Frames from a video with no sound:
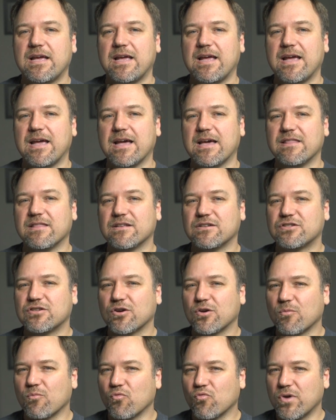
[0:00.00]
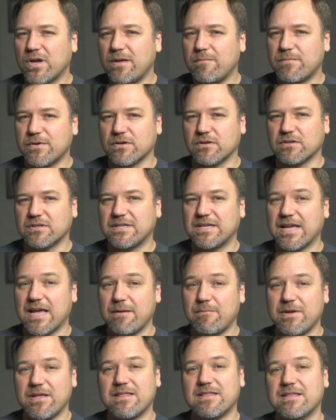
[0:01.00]
And the term rebuild
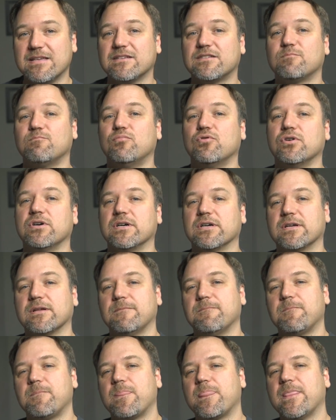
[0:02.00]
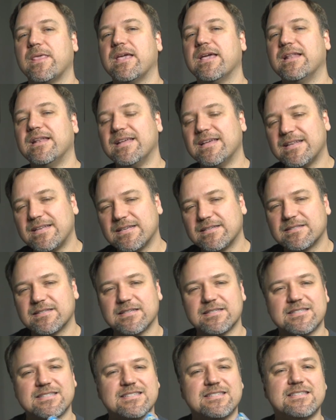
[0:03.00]
gave me this book. And it is
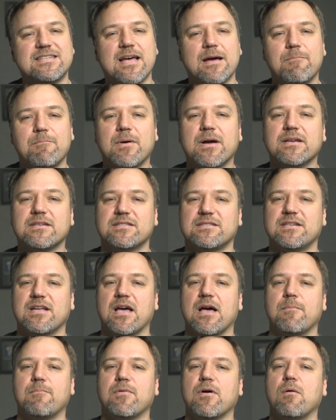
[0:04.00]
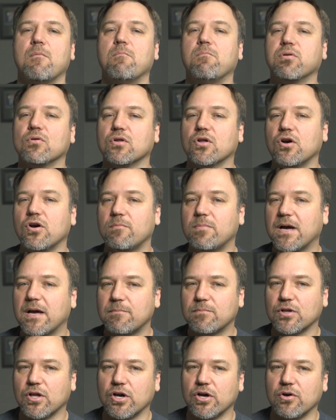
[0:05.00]
a step-by-step,
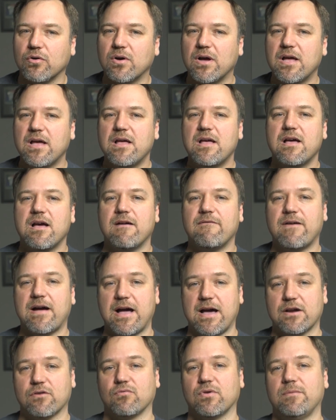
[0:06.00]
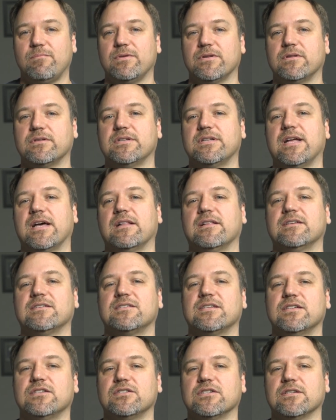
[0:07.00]
blow-by-blow of how to rebuild an
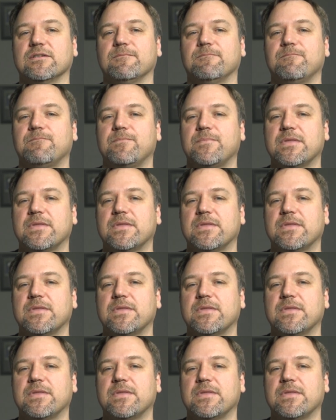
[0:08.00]
LS engine.